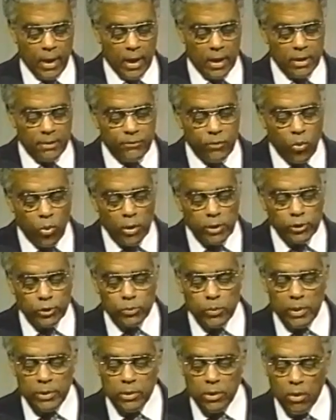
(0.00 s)
And of
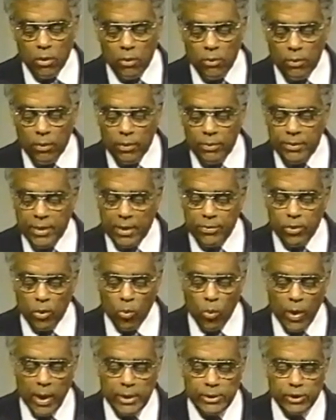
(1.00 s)
course, we know that
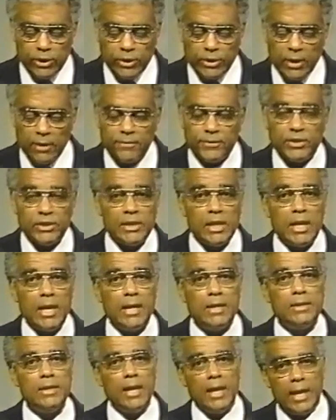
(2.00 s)
the wages of
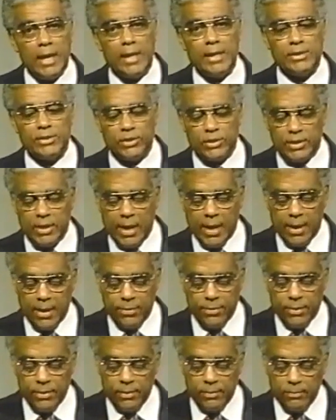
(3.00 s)
sin is
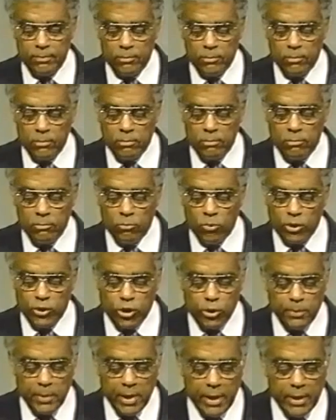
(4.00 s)
death,
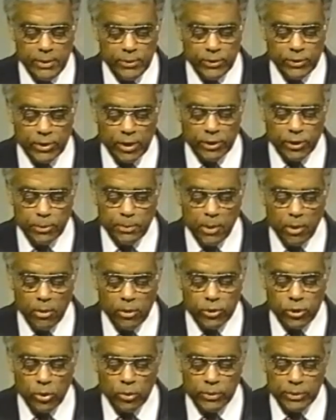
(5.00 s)
which means a
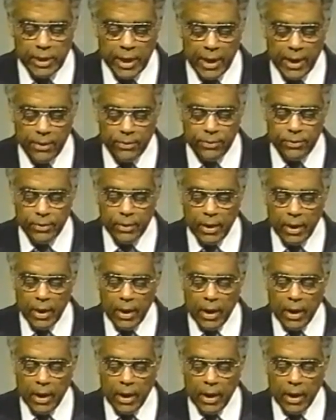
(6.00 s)
spiritual death,